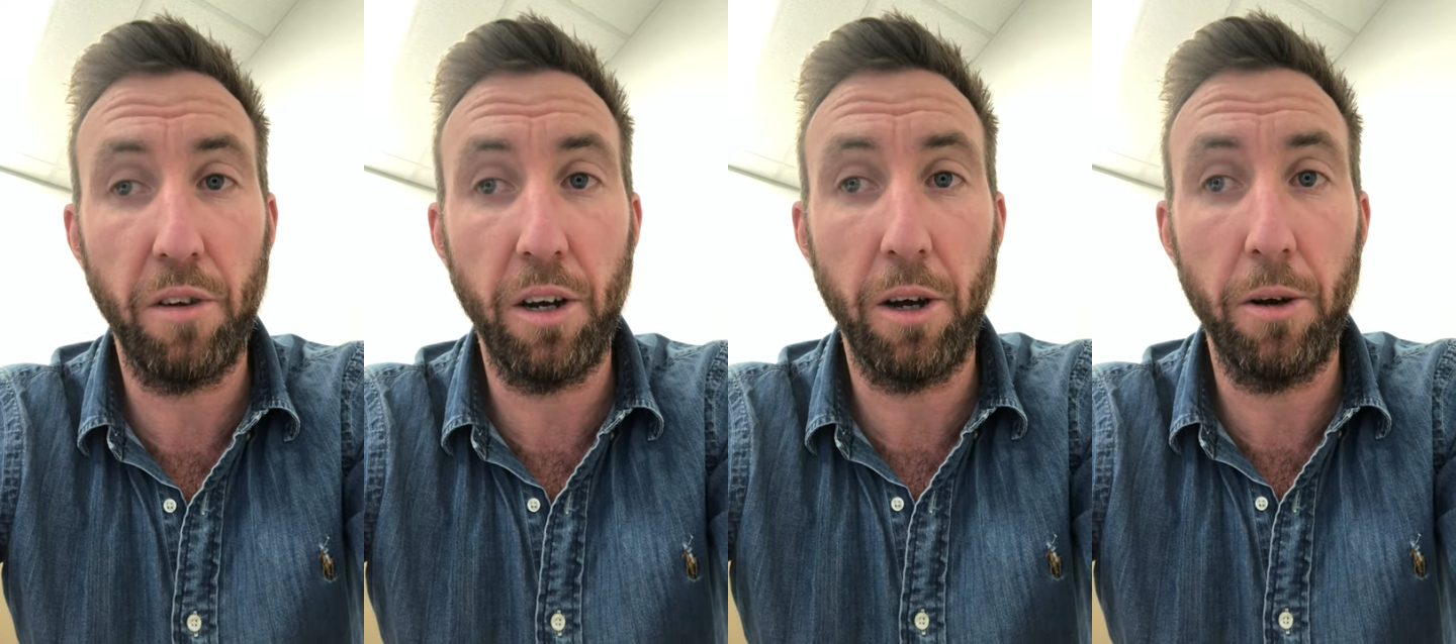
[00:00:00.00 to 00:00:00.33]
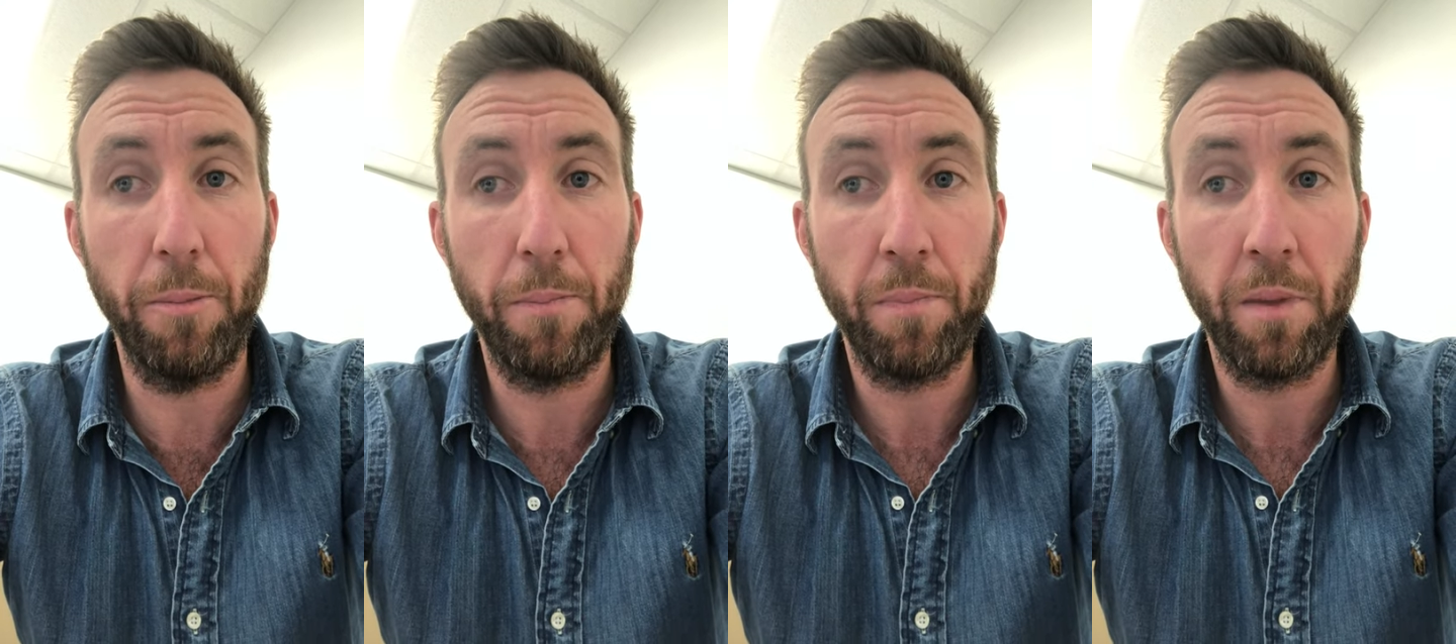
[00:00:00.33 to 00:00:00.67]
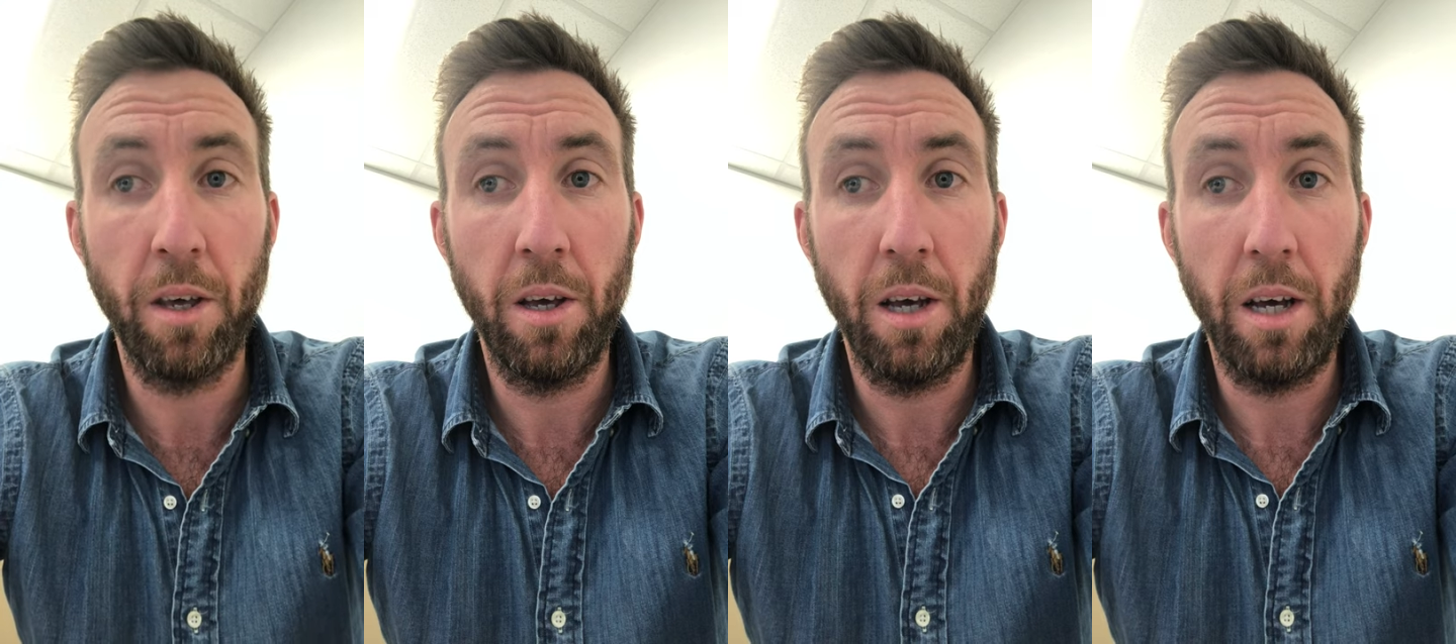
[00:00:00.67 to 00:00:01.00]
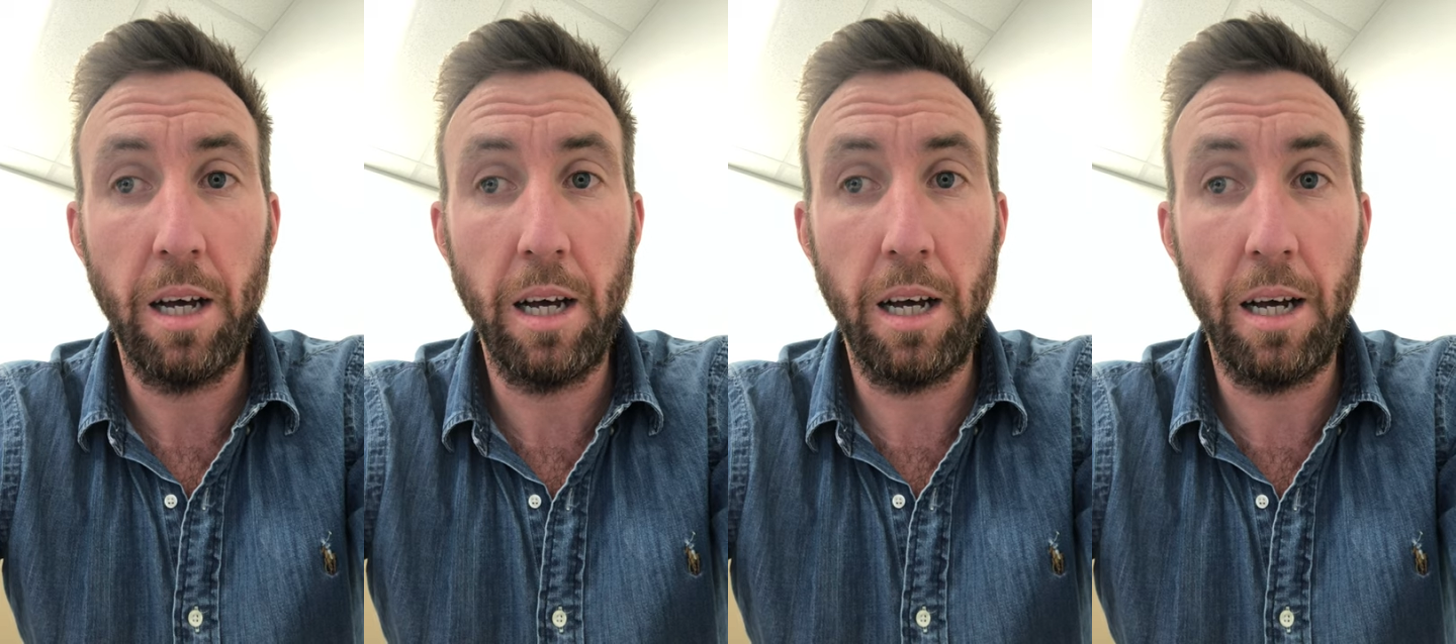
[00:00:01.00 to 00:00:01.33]
you know
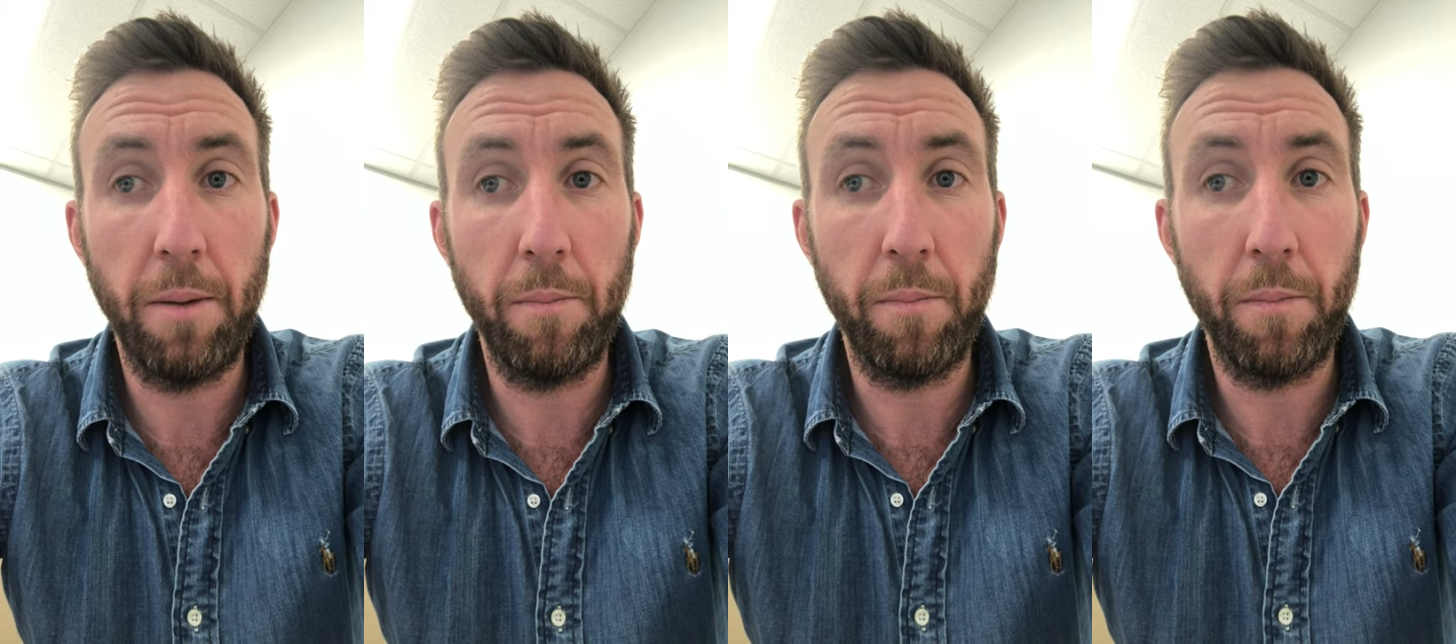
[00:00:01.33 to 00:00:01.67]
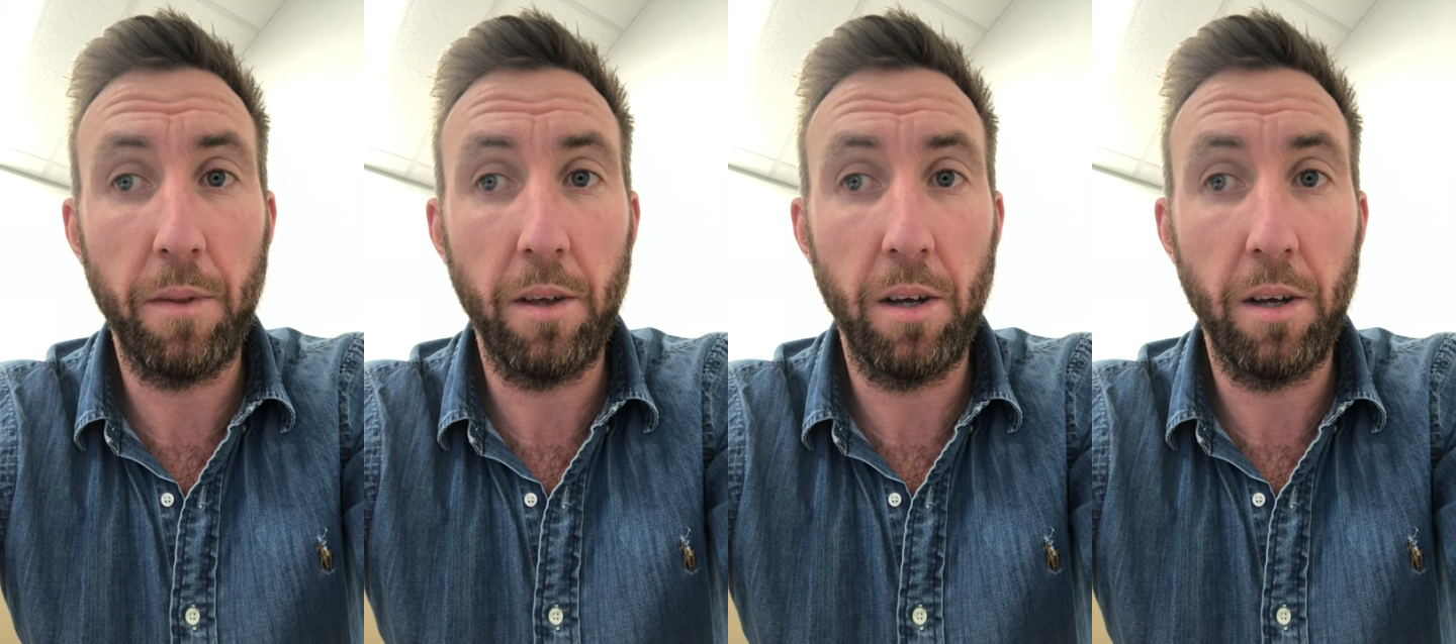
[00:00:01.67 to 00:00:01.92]
um,